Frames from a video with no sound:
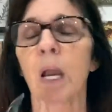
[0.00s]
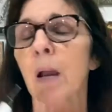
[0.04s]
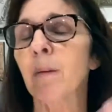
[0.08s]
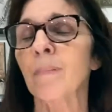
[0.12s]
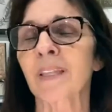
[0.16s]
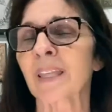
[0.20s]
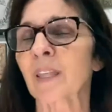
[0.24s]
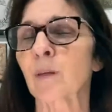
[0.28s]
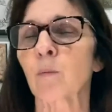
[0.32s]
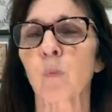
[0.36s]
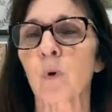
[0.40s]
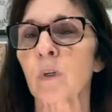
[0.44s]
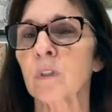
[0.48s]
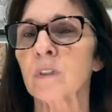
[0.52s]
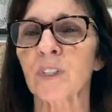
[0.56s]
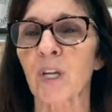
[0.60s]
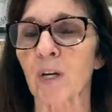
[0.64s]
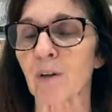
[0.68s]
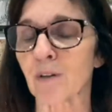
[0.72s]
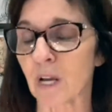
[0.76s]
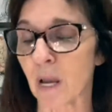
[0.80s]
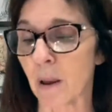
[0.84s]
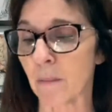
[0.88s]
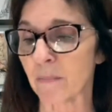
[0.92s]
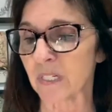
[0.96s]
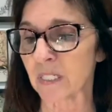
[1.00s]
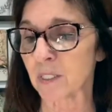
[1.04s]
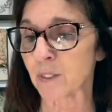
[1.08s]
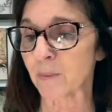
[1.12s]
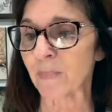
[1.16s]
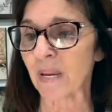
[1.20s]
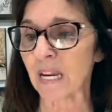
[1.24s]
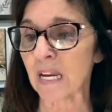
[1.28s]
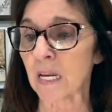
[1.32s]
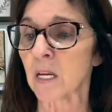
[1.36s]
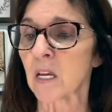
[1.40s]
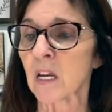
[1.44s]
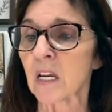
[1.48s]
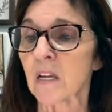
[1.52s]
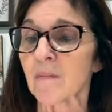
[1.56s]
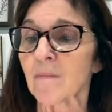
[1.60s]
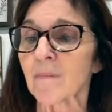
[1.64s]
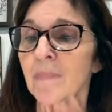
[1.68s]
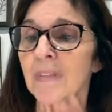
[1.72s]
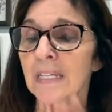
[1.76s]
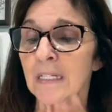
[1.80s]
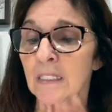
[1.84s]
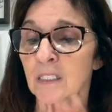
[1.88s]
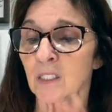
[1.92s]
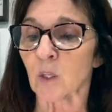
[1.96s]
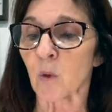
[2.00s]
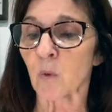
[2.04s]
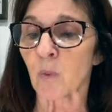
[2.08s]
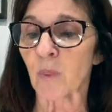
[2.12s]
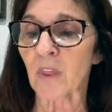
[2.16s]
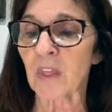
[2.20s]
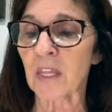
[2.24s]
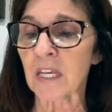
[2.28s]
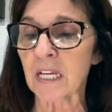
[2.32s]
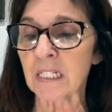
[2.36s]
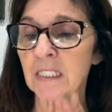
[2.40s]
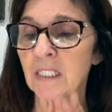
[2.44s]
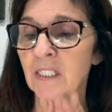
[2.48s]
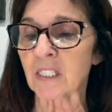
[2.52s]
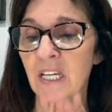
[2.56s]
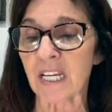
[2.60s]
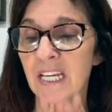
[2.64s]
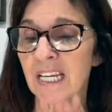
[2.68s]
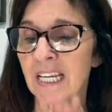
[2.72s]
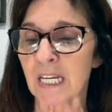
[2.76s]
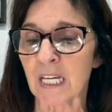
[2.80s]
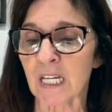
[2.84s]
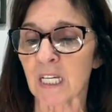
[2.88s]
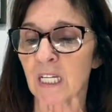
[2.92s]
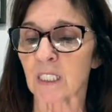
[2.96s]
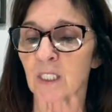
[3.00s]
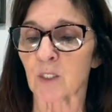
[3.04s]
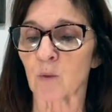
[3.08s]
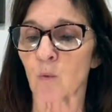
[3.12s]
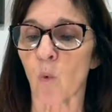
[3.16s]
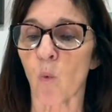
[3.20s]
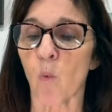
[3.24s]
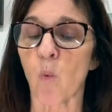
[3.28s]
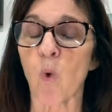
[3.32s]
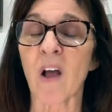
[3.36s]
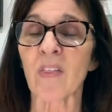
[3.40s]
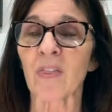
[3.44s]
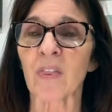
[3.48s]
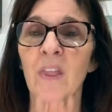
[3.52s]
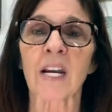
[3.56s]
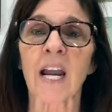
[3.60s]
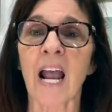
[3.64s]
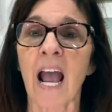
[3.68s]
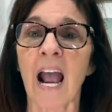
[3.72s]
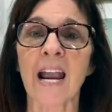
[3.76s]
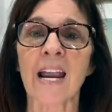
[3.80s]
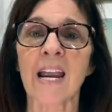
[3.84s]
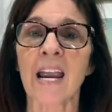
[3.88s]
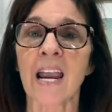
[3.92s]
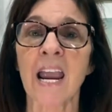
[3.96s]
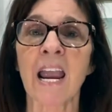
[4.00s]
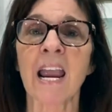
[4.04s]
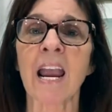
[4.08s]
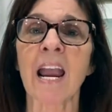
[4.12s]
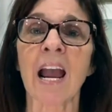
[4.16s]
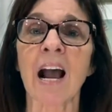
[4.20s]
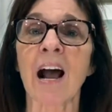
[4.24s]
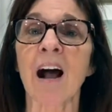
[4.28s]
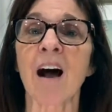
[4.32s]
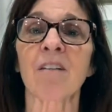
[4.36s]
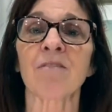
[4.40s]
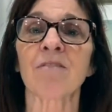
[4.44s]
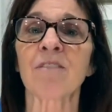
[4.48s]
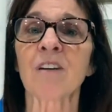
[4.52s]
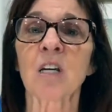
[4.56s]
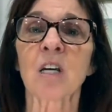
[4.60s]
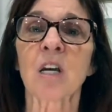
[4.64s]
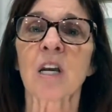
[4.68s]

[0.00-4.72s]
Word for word: the words aren't coming to me. So this is one that I have.